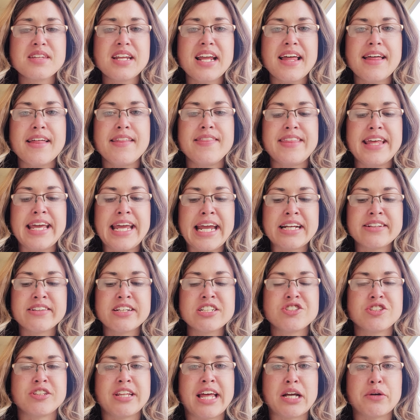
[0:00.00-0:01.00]
The
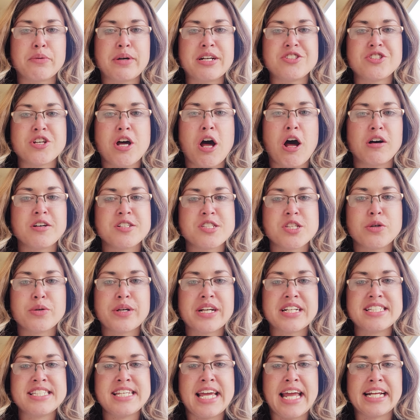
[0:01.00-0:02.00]
English language also
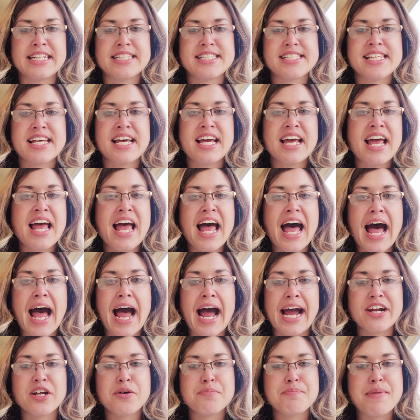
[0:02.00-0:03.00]
contains
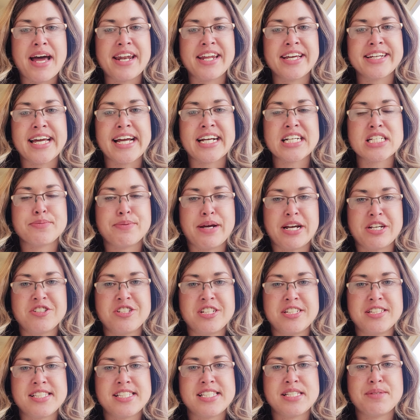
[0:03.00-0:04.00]
idiomatic
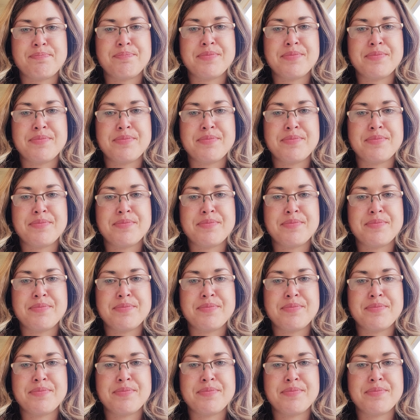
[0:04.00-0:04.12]
expressions.